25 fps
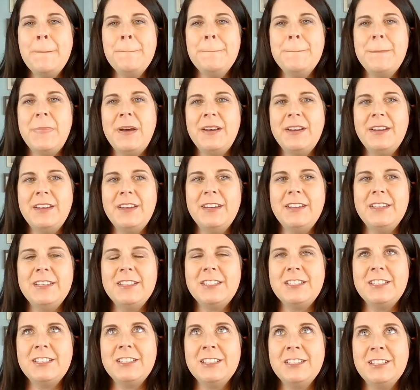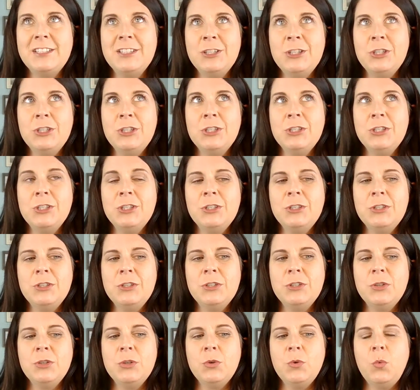but
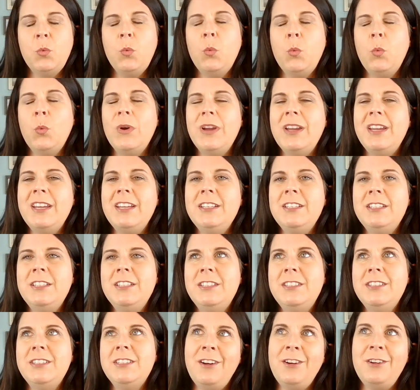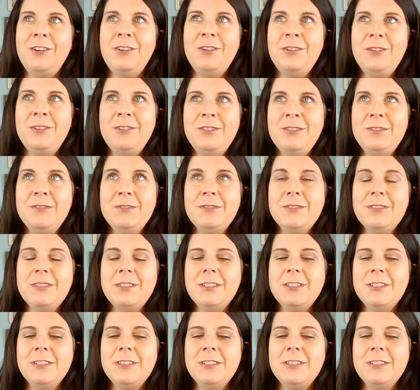we don't